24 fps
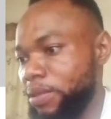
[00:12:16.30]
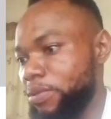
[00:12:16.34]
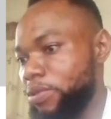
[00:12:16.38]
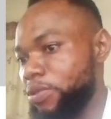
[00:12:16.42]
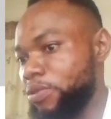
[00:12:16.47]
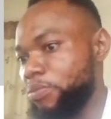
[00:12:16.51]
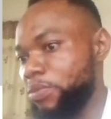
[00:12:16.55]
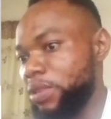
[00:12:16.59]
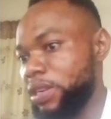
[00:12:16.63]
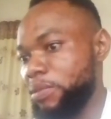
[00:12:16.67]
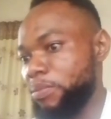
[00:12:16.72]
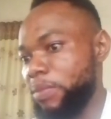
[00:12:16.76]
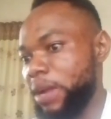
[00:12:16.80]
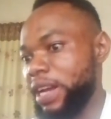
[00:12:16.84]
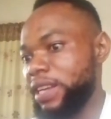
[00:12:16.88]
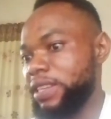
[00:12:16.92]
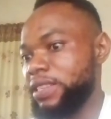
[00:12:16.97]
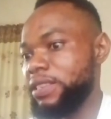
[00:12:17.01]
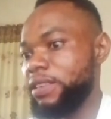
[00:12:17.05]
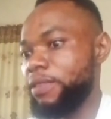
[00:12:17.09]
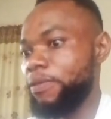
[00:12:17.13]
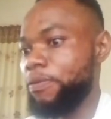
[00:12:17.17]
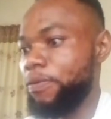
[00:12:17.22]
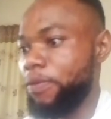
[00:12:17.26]

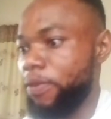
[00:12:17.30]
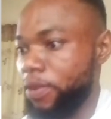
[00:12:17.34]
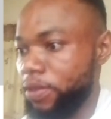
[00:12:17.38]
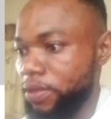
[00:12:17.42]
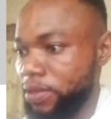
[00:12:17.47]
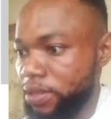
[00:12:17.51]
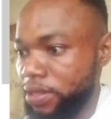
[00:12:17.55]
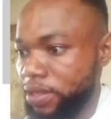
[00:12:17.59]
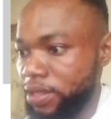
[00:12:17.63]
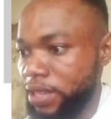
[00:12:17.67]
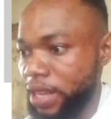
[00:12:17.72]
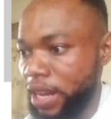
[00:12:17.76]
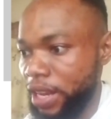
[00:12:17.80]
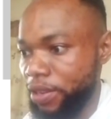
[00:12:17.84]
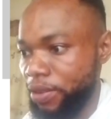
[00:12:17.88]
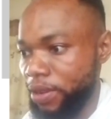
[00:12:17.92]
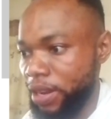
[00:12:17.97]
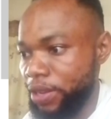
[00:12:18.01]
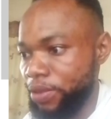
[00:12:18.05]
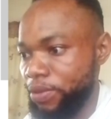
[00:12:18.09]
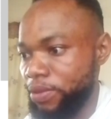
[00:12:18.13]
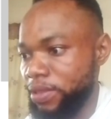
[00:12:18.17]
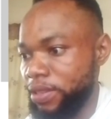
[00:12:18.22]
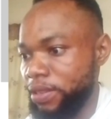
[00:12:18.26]
minimize the fonts that you are
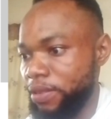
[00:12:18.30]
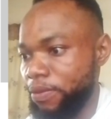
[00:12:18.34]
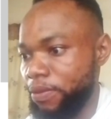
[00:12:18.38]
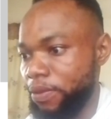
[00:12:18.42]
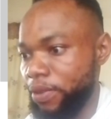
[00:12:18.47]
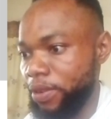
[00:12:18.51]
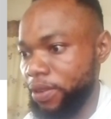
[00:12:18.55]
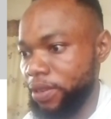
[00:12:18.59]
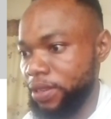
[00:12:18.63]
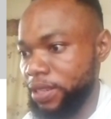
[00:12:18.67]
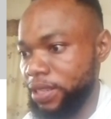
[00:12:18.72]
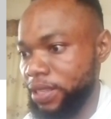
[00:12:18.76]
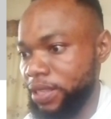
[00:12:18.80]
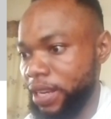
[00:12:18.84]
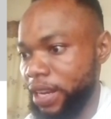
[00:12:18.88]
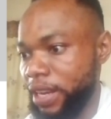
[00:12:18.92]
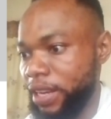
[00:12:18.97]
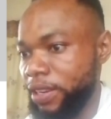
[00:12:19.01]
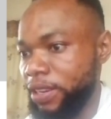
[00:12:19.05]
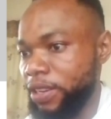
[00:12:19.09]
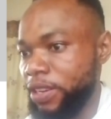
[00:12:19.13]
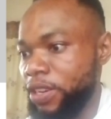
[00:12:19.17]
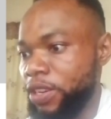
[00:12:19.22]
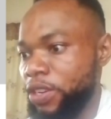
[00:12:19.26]
using for your
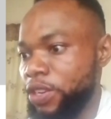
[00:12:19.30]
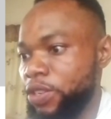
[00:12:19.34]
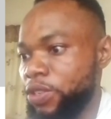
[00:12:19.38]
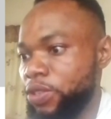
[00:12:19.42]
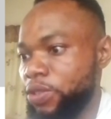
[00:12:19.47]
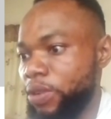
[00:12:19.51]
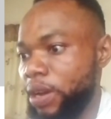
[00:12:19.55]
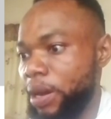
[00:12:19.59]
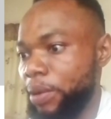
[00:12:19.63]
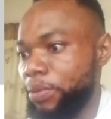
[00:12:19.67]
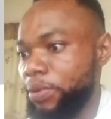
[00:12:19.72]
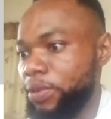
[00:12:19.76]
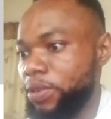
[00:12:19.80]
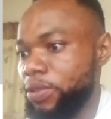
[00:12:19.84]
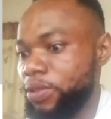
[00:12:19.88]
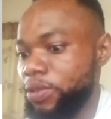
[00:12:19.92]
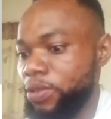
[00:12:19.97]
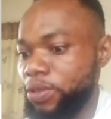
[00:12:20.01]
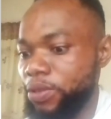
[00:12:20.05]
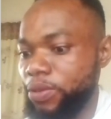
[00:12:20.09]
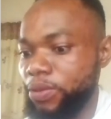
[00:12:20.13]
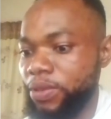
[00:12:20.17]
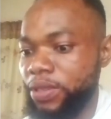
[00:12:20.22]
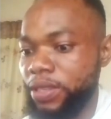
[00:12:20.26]
design. So I'm going to
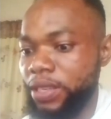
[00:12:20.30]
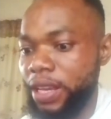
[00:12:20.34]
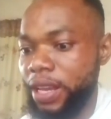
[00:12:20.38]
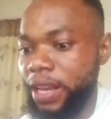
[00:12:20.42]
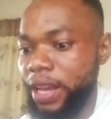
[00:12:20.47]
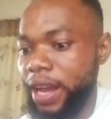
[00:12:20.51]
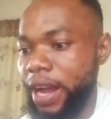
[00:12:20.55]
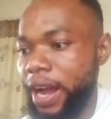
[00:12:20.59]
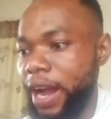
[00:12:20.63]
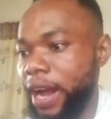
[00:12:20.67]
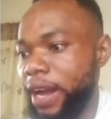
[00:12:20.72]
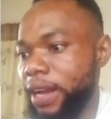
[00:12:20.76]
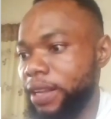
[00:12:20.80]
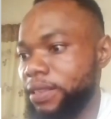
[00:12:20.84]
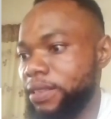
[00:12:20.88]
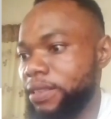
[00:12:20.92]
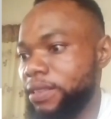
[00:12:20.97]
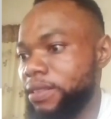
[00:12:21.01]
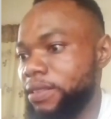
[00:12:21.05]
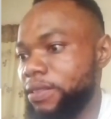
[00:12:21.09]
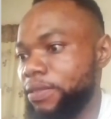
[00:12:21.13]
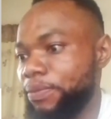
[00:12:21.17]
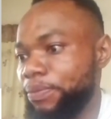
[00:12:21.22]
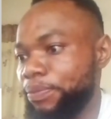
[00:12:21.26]
use the at
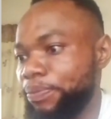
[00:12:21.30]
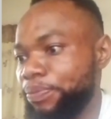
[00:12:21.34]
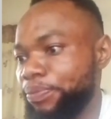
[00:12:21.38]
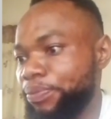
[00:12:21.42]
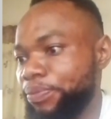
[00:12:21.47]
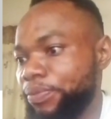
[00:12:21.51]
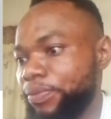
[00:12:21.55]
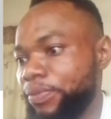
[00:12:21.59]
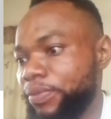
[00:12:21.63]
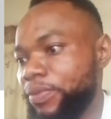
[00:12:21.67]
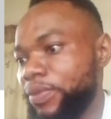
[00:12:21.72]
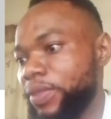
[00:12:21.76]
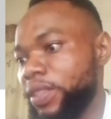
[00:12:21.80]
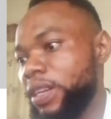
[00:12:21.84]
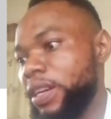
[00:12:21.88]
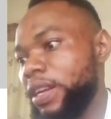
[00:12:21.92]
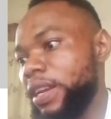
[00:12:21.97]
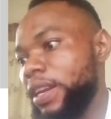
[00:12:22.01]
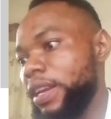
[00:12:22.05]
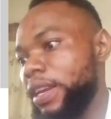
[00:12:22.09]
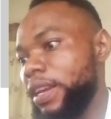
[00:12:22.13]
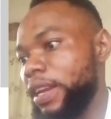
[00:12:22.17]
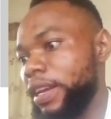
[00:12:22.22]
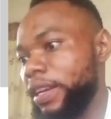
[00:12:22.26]

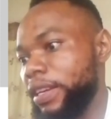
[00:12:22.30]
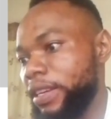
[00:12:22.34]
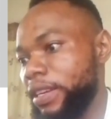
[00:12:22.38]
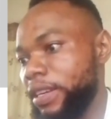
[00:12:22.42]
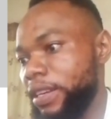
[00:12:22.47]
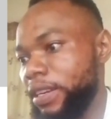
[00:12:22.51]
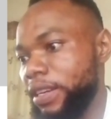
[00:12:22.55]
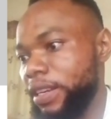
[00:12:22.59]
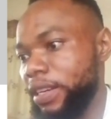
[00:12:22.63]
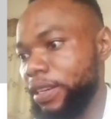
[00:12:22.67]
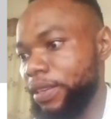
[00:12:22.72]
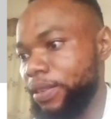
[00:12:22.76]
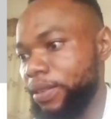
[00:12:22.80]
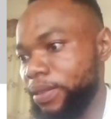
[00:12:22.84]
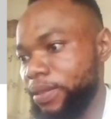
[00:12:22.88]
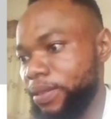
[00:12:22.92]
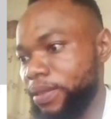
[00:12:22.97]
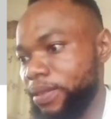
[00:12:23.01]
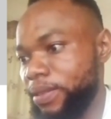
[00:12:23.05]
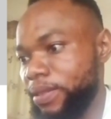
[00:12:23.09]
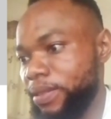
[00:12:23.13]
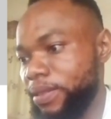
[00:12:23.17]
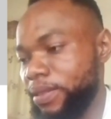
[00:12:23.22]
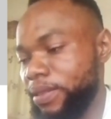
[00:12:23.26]
Lekki,
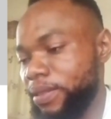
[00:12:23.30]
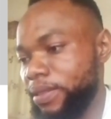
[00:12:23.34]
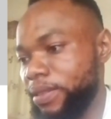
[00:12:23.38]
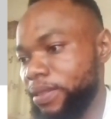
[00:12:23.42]
Lagos.